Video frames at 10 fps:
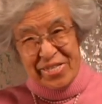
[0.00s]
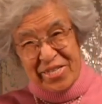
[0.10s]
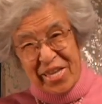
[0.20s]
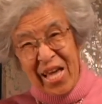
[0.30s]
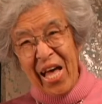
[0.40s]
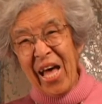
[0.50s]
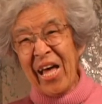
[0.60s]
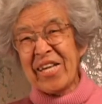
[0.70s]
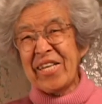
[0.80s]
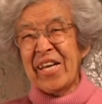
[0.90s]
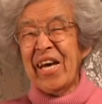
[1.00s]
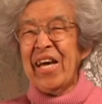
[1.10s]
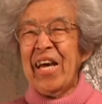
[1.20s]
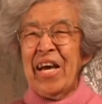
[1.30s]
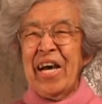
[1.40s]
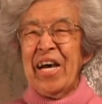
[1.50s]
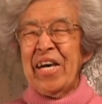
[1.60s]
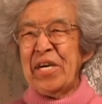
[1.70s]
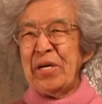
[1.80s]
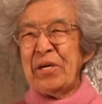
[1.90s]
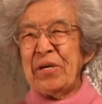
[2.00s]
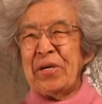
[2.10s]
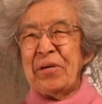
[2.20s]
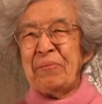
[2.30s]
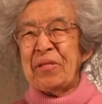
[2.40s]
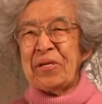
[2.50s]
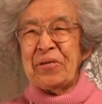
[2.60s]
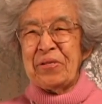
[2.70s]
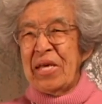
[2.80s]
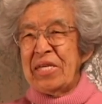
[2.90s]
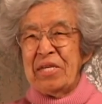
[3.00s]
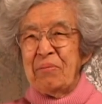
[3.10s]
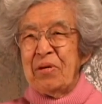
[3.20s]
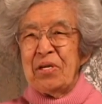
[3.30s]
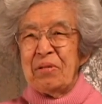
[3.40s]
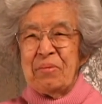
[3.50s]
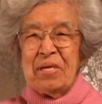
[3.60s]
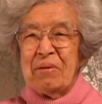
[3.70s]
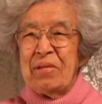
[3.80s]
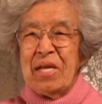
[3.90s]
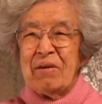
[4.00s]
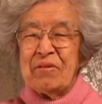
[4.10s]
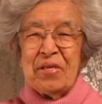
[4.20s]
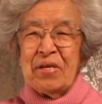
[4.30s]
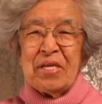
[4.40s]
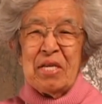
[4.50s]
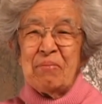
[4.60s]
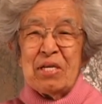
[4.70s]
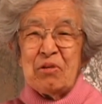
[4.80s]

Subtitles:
And of course, that didn't bother me. I mean, I was there getting my training.